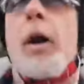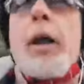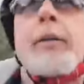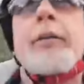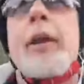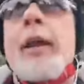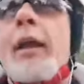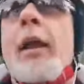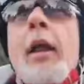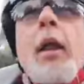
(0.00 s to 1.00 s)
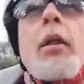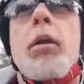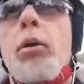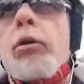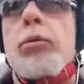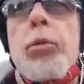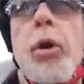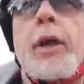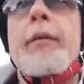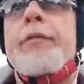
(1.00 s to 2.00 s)
eyes, look
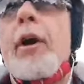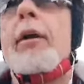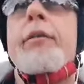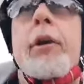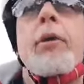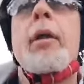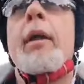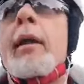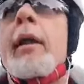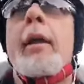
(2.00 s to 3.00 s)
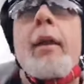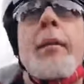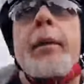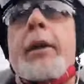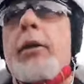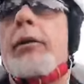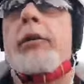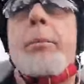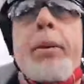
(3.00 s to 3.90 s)
right in front of you, because the